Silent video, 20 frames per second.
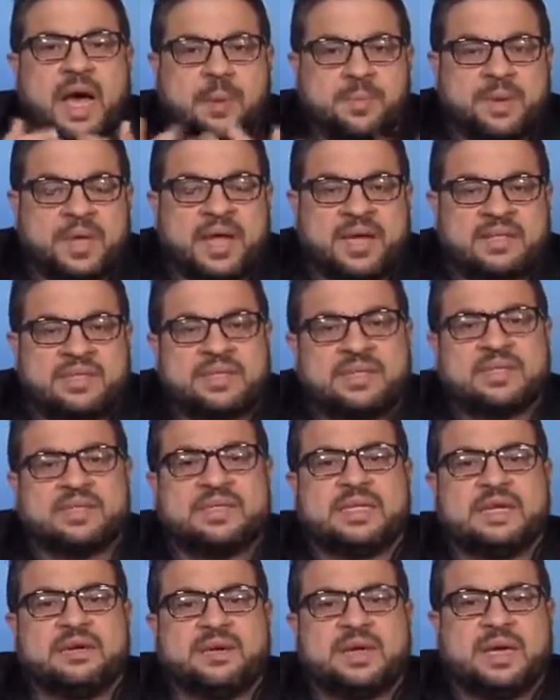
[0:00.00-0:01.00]
uprising in
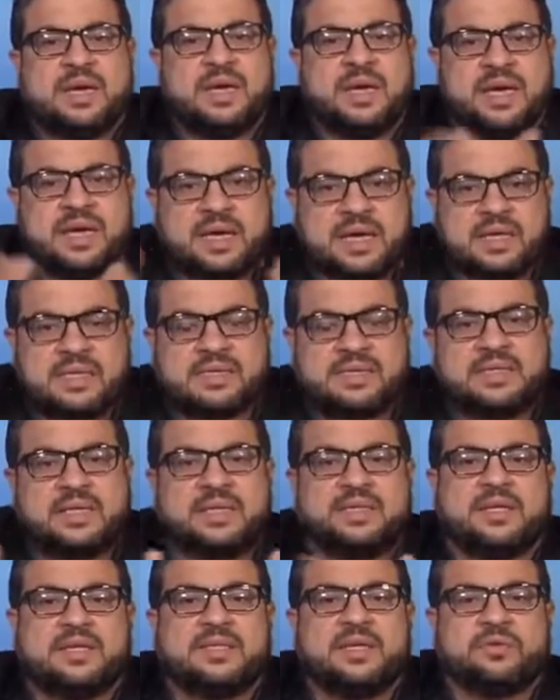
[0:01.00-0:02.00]
Syria against
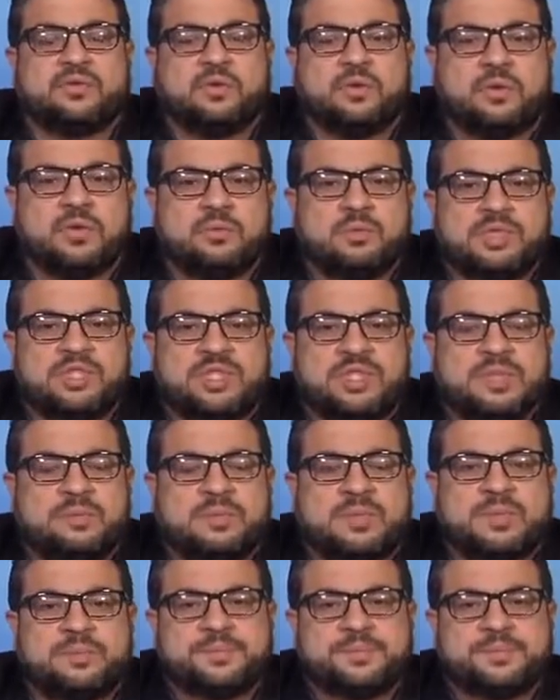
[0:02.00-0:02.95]
a dictatorial regime.